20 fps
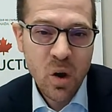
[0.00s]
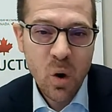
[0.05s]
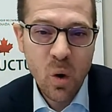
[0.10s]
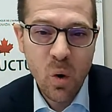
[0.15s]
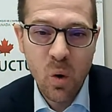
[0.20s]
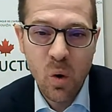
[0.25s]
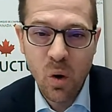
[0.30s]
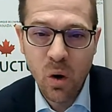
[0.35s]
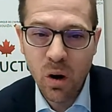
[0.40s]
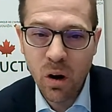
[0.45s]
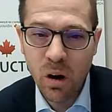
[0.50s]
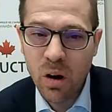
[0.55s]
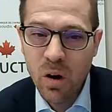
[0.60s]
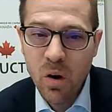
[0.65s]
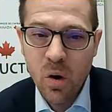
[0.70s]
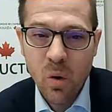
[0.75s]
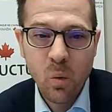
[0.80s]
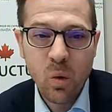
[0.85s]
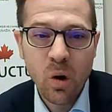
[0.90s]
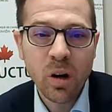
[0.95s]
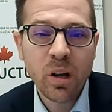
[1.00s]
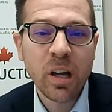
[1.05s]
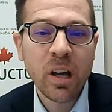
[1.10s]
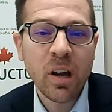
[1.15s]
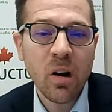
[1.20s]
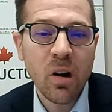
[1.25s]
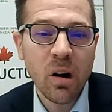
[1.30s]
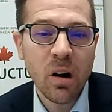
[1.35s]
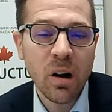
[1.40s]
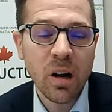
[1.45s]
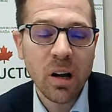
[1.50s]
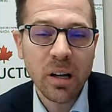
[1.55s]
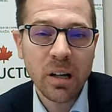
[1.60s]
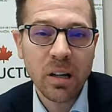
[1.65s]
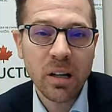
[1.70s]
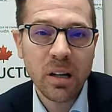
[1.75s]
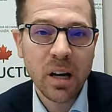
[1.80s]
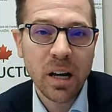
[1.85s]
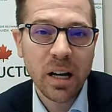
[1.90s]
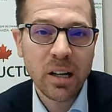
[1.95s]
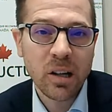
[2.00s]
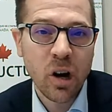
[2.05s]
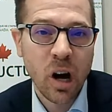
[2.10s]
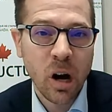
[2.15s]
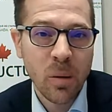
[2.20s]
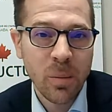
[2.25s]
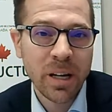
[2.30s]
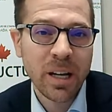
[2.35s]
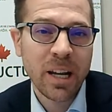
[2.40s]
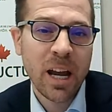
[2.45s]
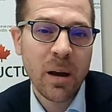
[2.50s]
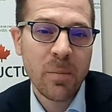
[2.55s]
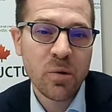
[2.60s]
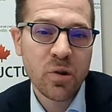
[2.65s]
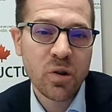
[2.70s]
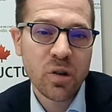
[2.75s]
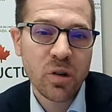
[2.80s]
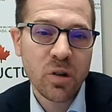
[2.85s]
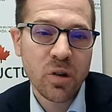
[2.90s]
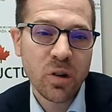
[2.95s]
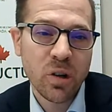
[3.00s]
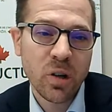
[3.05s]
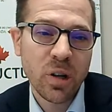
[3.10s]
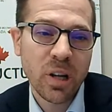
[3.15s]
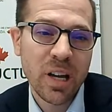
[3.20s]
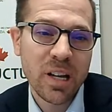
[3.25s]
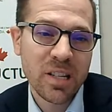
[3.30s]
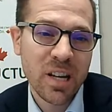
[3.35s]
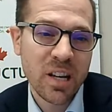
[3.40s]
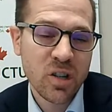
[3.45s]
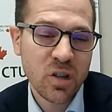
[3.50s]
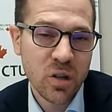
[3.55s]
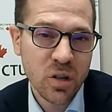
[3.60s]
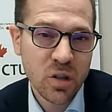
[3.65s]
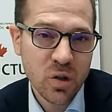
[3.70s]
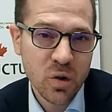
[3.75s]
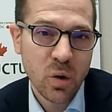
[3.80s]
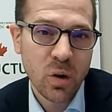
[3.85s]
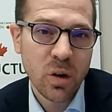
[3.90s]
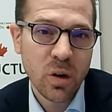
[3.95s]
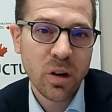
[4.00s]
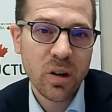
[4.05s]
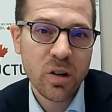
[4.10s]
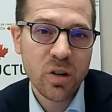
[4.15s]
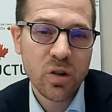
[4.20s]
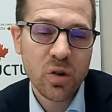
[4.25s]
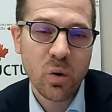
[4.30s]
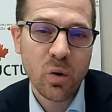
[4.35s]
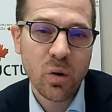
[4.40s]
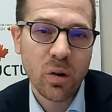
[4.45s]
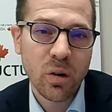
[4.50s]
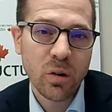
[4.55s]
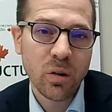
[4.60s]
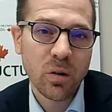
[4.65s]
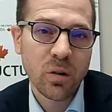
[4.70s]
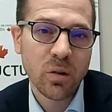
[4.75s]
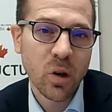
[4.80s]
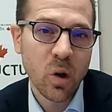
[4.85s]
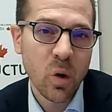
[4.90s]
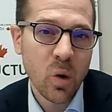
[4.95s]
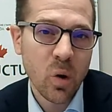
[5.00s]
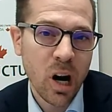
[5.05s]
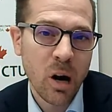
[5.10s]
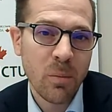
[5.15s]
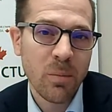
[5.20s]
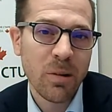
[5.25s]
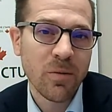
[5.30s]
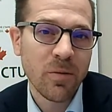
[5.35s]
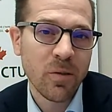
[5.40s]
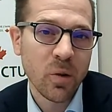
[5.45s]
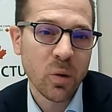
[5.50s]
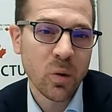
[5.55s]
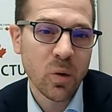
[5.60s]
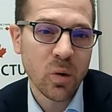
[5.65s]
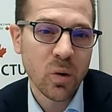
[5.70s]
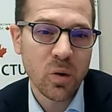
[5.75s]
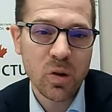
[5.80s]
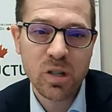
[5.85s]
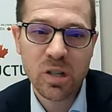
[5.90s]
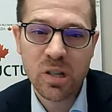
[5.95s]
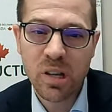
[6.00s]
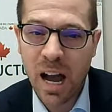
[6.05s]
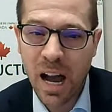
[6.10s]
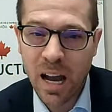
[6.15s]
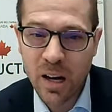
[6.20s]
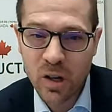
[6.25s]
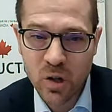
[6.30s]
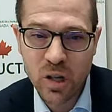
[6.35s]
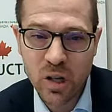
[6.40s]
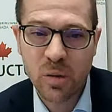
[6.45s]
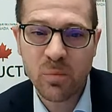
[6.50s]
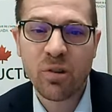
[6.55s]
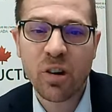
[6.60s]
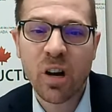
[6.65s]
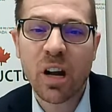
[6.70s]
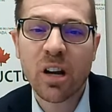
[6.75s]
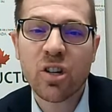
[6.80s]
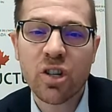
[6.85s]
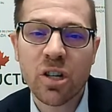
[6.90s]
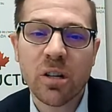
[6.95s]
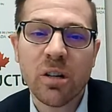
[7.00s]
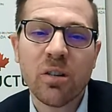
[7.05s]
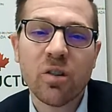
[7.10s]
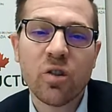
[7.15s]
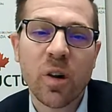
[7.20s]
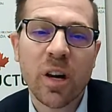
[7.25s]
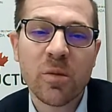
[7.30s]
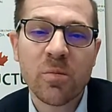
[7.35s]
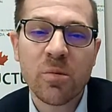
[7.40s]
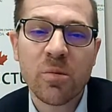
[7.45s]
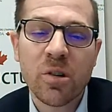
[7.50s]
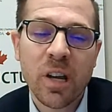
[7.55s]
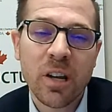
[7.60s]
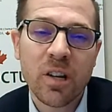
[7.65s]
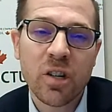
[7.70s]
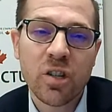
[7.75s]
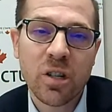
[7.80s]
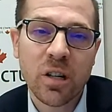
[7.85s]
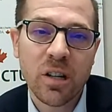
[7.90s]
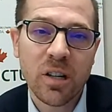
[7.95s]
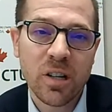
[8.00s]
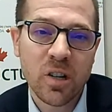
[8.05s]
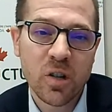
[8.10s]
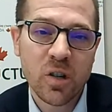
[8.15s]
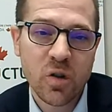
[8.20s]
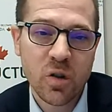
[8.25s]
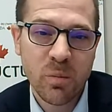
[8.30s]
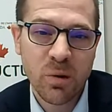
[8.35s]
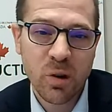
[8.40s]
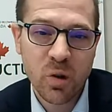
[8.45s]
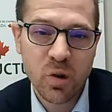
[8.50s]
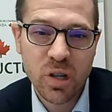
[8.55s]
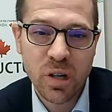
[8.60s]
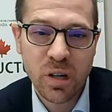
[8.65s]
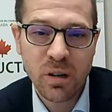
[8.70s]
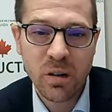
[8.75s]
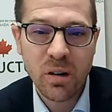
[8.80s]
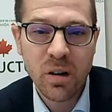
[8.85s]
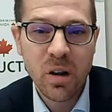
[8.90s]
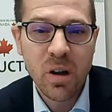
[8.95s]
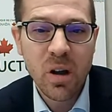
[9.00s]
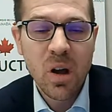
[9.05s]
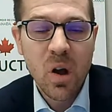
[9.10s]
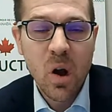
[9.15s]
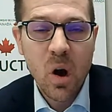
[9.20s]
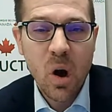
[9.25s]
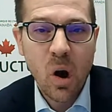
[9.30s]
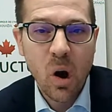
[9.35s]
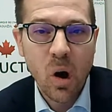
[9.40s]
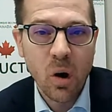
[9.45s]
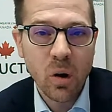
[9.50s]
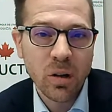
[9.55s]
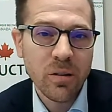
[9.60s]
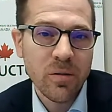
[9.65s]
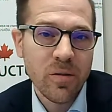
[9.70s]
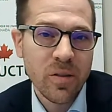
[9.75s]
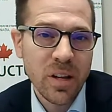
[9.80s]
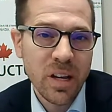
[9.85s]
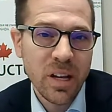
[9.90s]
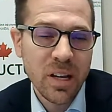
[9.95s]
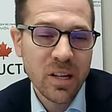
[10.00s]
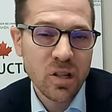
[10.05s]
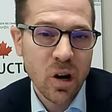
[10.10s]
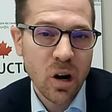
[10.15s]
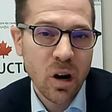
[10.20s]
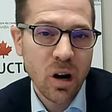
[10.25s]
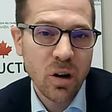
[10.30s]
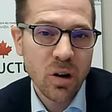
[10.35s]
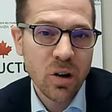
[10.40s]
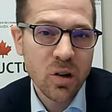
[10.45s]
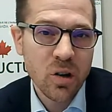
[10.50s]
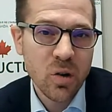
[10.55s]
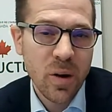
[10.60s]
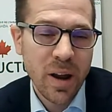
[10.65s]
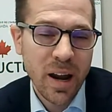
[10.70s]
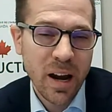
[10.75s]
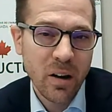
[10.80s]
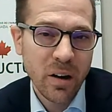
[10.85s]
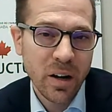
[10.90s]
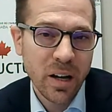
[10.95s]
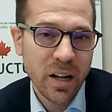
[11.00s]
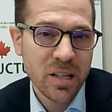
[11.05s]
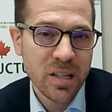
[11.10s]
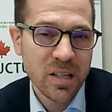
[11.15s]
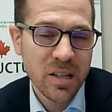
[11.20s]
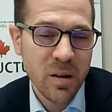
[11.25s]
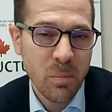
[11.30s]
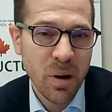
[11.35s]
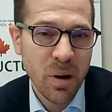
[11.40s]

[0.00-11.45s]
or working on carbon capture, utilization, storage, or low carbon fuels, hydrogen production, transportation, and distribution. All of these are new areas the